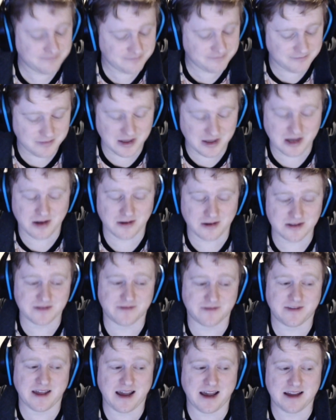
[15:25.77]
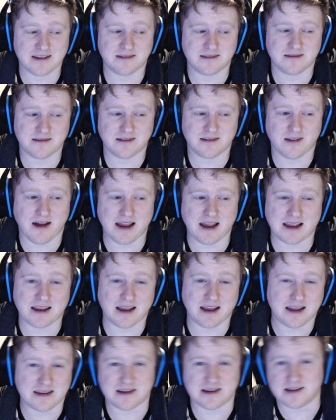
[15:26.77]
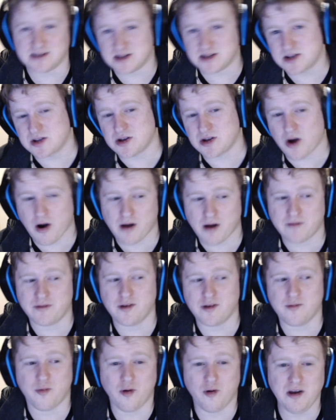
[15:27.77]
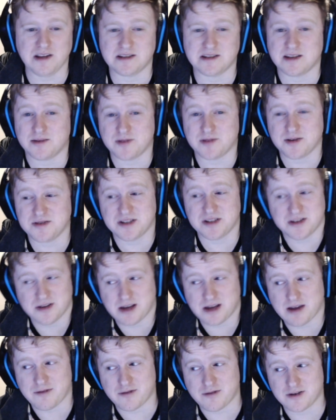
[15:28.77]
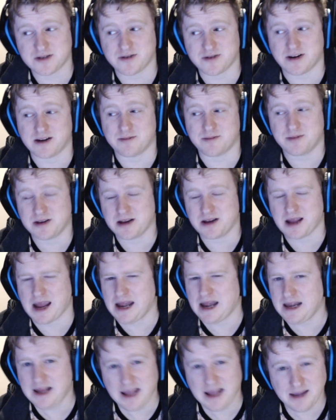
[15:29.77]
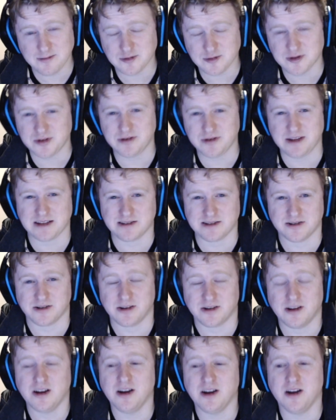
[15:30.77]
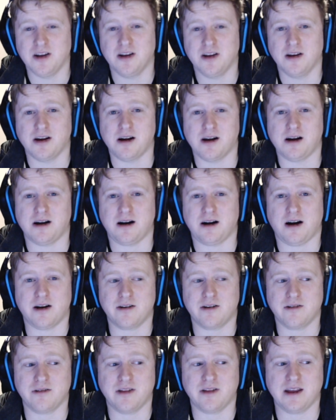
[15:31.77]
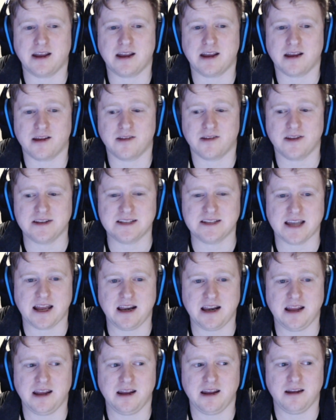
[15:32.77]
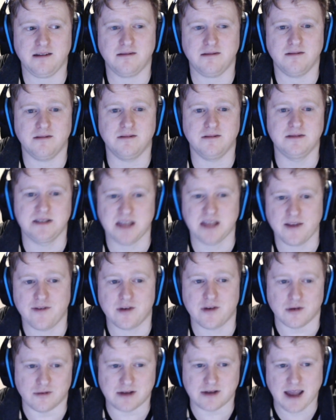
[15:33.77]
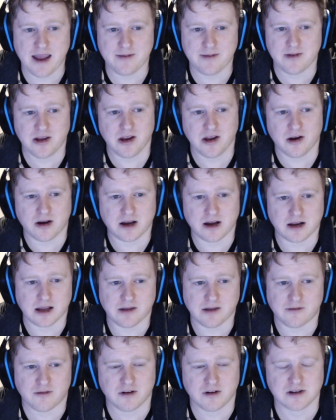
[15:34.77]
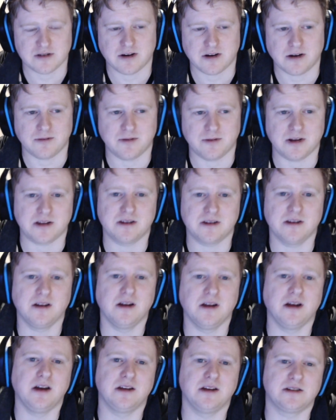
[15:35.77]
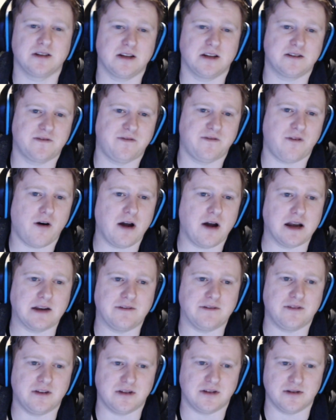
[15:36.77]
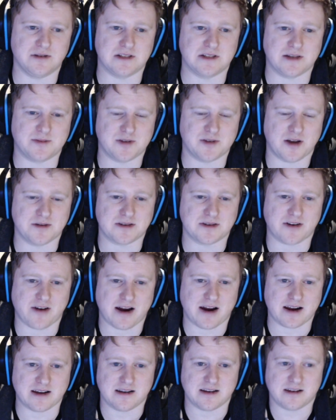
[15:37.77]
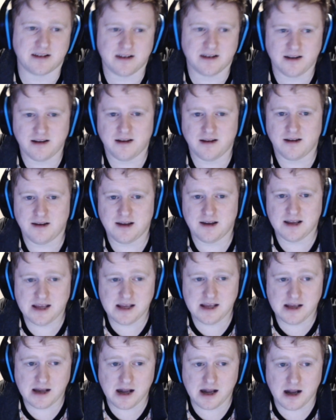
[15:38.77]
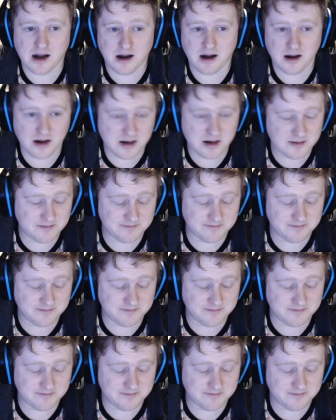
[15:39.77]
because of that, like, it does dock a few points. Sometimes you do get frustrated, but any game will do that to you. I don't think there's any difficult game that you're not going to get frustrated with. So that's fine if you do sometimes crack it. The